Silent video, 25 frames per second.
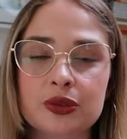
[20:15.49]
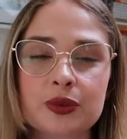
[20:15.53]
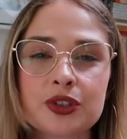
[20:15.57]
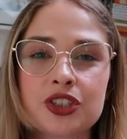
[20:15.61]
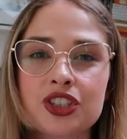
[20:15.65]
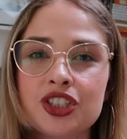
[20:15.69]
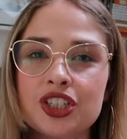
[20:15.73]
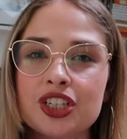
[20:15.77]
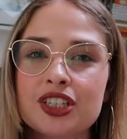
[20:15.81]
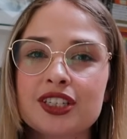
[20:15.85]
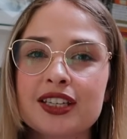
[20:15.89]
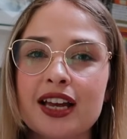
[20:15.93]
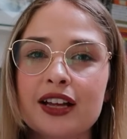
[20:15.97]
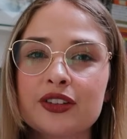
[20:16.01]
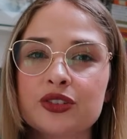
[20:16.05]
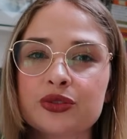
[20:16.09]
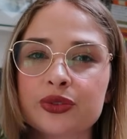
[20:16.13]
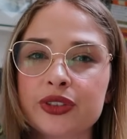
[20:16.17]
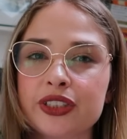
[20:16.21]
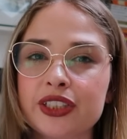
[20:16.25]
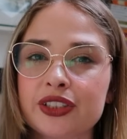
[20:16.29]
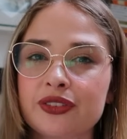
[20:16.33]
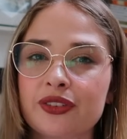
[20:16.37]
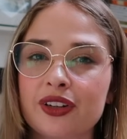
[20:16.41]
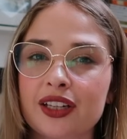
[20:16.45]
which just sounds
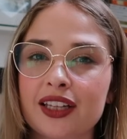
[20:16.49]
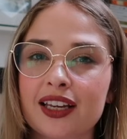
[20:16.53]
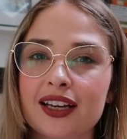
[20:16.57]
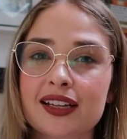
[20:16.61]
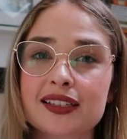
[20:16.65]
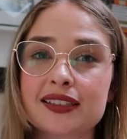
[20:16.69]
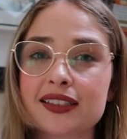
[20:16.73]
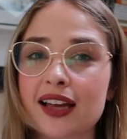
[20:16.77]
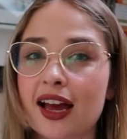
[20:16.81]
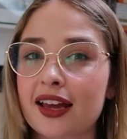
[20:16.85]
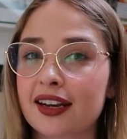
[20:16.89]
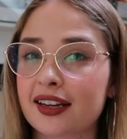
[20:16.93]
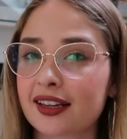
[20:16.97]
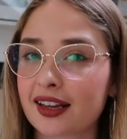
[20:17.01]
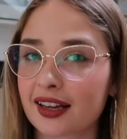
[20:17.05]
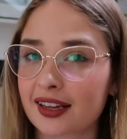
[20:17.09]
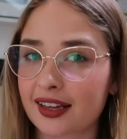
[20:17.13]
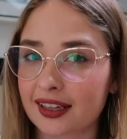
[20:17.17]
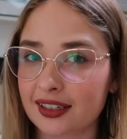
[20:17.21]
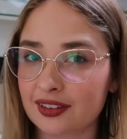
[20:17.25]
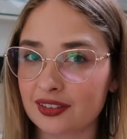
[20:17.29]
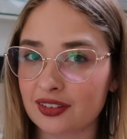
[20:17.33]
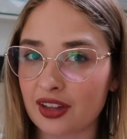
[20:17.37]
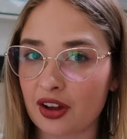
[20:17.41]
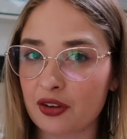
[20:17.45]
really, really exciting. I
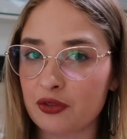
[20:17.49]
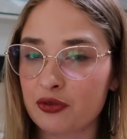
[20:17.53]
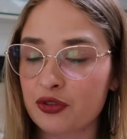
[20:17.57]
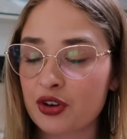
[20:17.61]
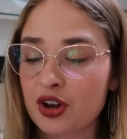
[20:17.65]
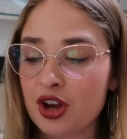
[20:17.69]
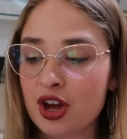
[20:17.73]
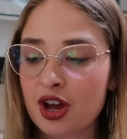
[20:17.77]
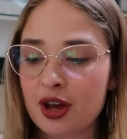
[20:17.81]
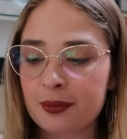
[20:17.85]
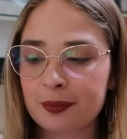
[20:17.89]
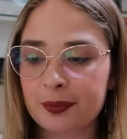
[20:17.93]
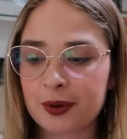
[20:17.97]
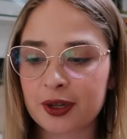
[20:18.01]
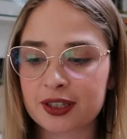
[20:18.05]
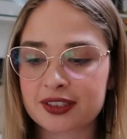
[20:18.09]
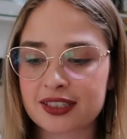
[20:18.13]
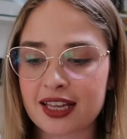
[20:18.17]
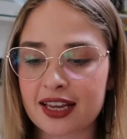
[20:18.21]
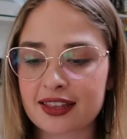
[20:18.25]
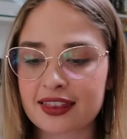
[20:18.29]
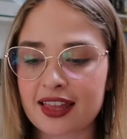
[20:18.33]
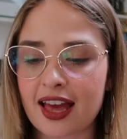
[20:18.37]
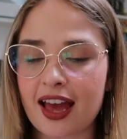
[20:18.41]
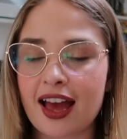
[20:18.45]
kind of love books
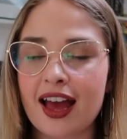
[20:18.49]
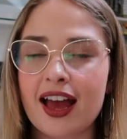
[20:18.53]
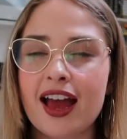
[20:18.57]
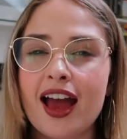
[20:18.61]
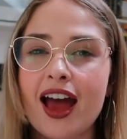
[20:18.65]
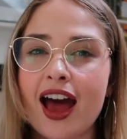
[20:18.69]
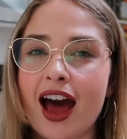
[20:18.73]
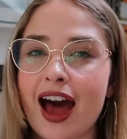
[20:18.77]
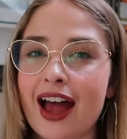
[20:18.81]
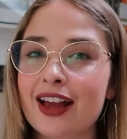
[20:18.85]
like that.